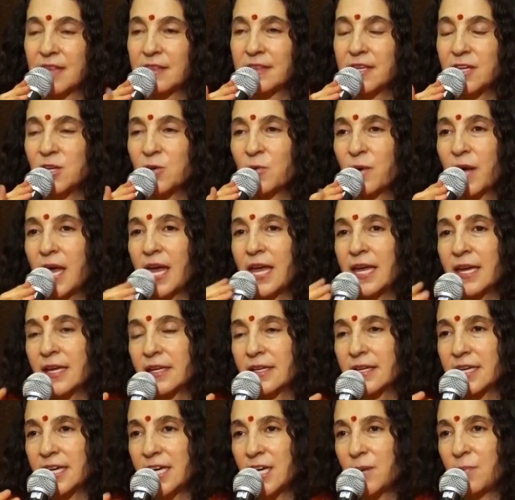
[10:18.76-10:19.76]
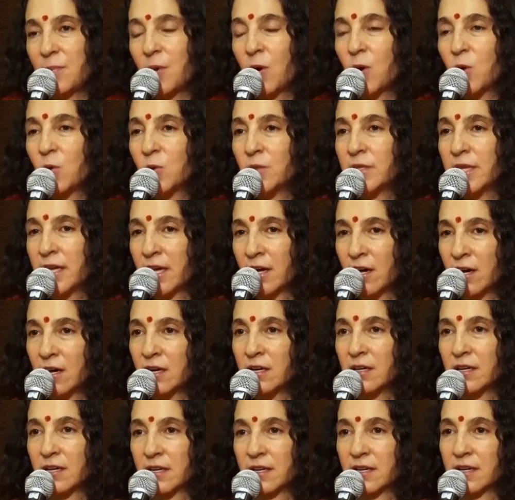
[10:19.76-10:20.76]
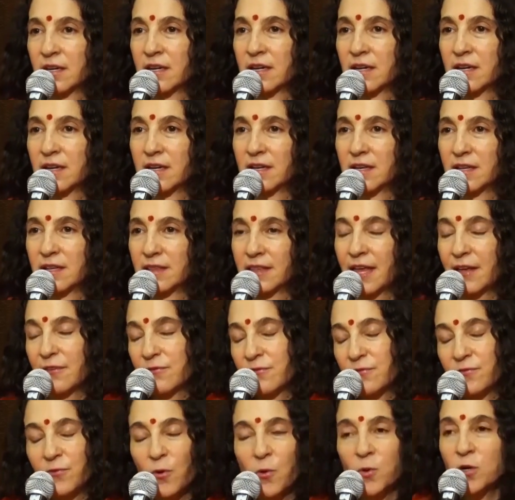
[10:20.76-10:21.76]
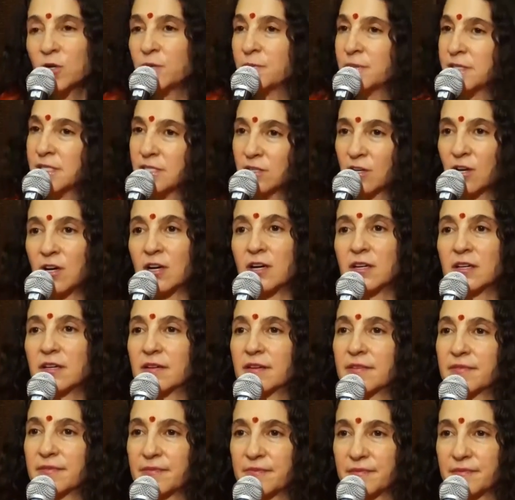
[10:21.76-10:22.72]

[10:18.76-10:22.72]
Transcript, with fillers: that you can't keep holding on. That form is gone.